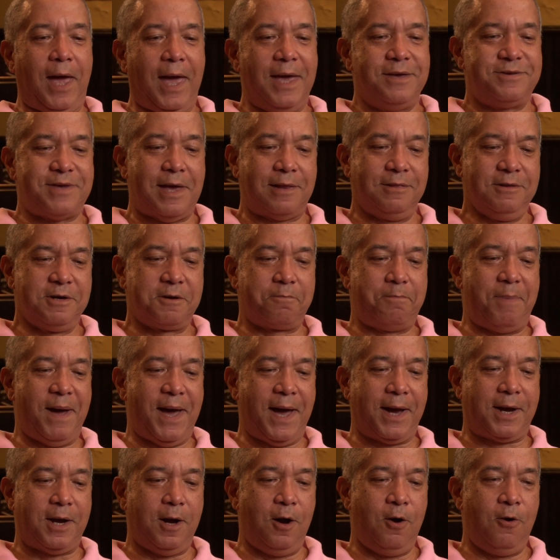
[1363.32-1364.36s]
As I look
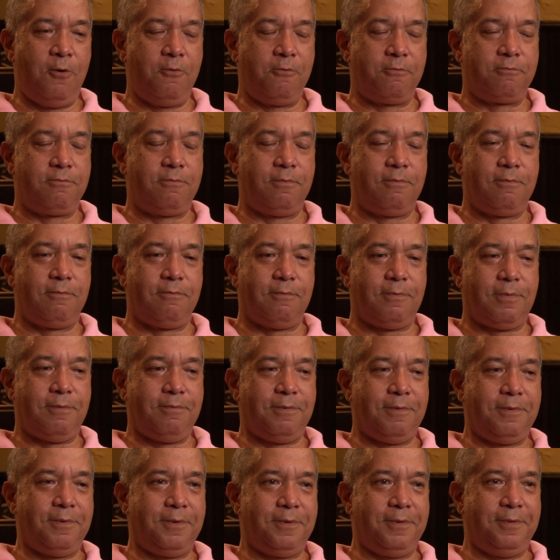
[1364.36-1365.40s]
back on
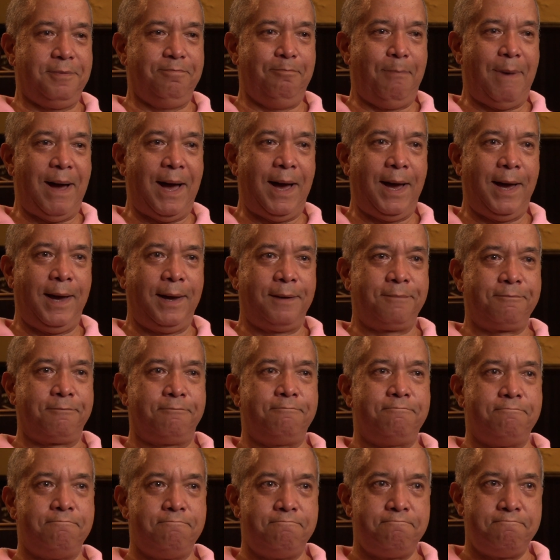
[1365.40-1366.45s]
my
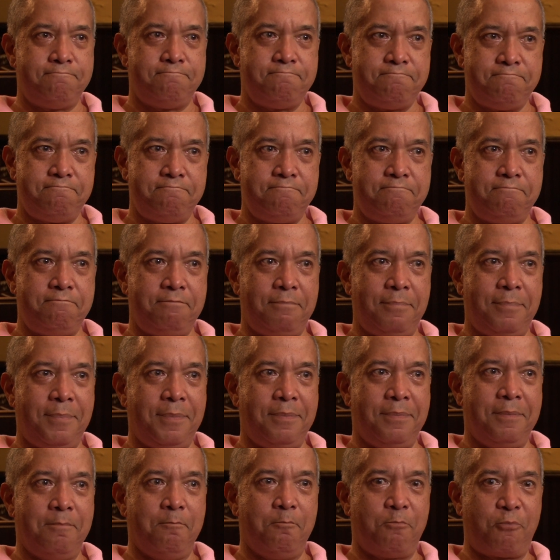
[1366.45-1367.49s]

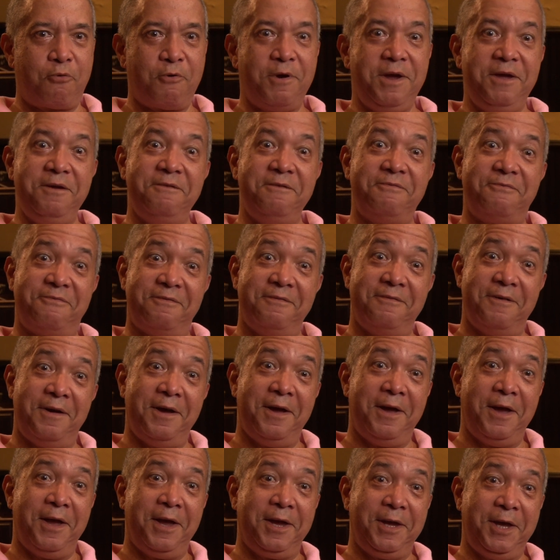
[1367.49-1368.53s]
brief
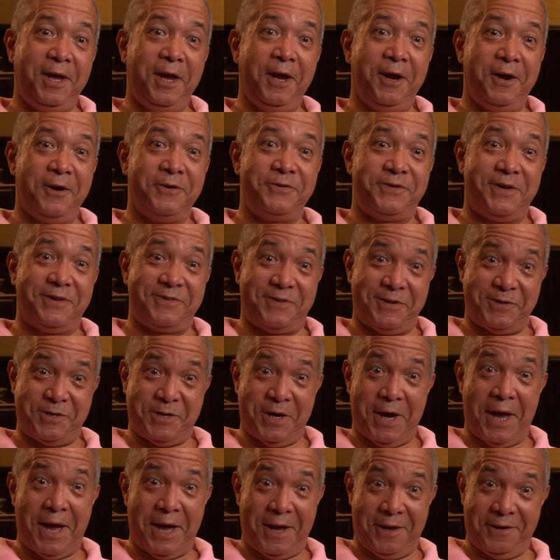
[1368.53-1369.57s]
years as a
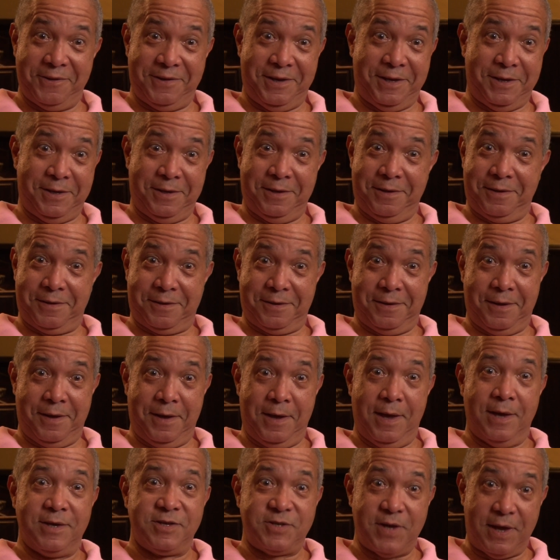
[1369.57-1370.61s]
child at
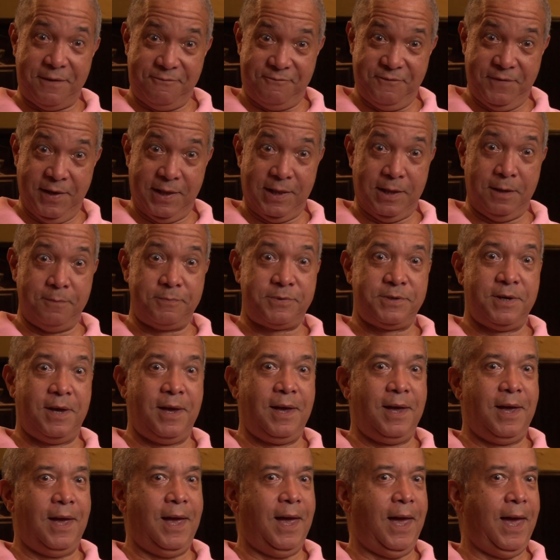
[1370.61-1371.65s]
St. Philip's,
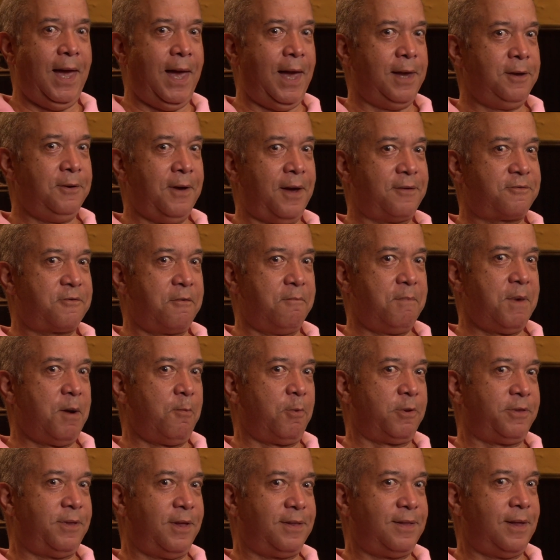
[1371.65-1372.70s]
and you have to
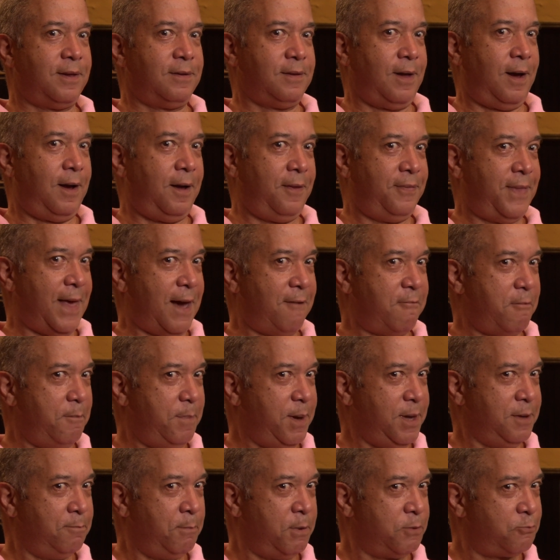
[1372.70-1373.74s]
remember that that would
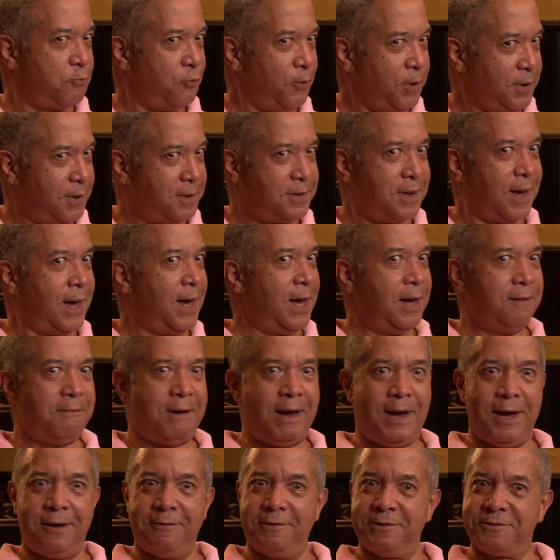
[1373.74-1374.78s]
be between the time
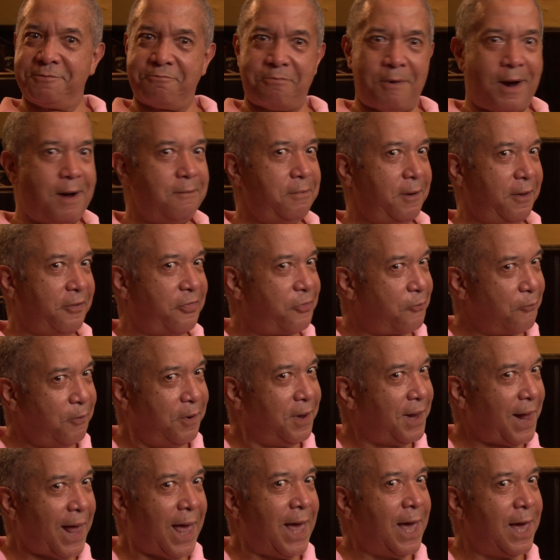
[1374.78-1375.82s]
I was probably
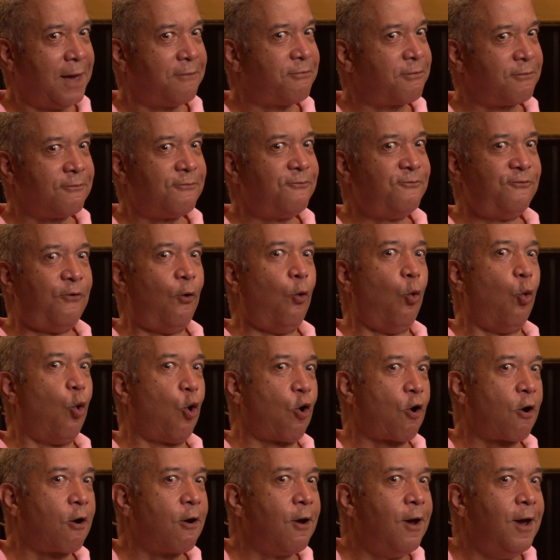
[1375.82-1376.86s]
3.5 and
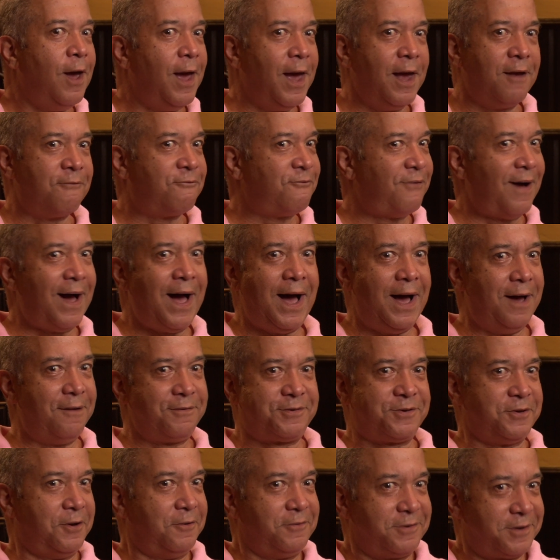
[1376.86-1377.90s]
4 and 5,
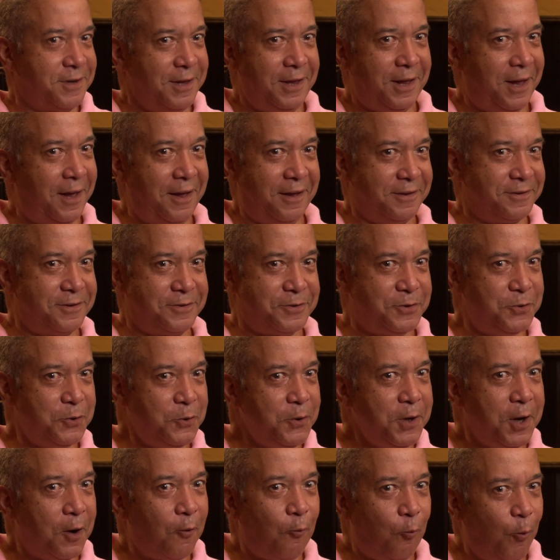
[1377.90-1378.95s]
so it was a
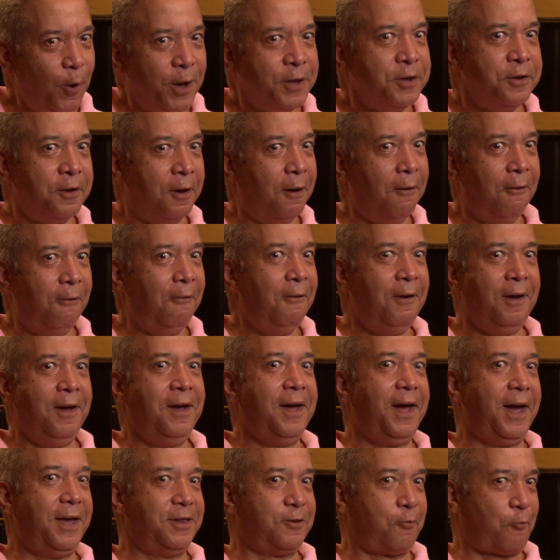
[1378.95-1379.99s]
2-year window
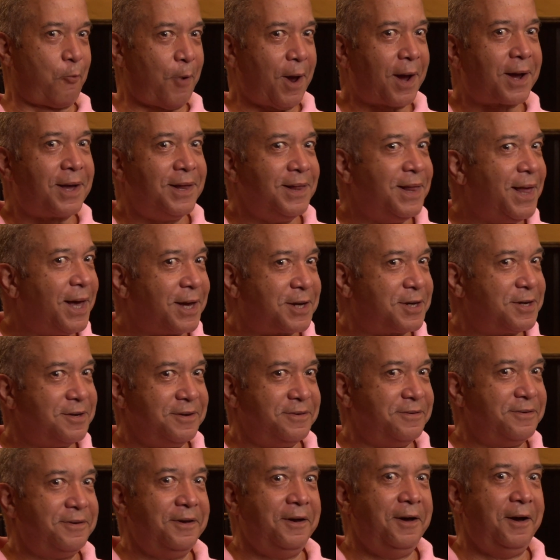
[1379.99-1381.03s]
in the
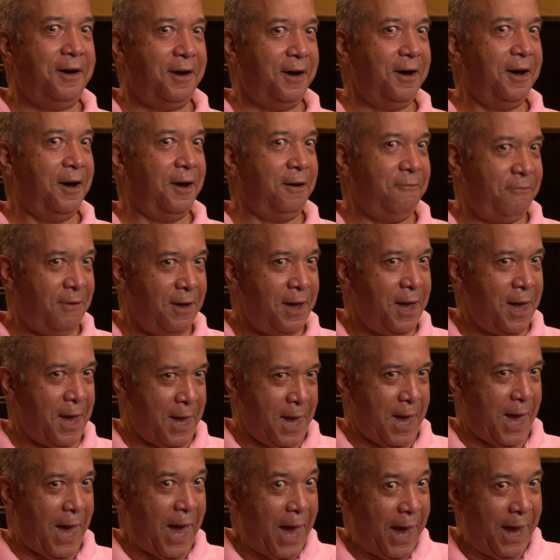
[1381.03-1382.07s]
recollections of
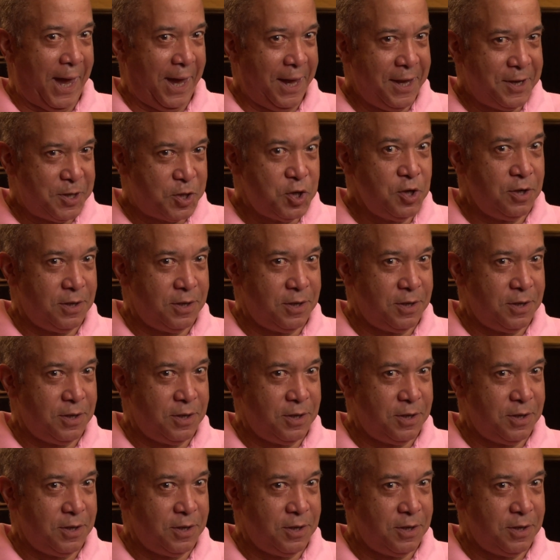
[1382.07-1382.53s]
a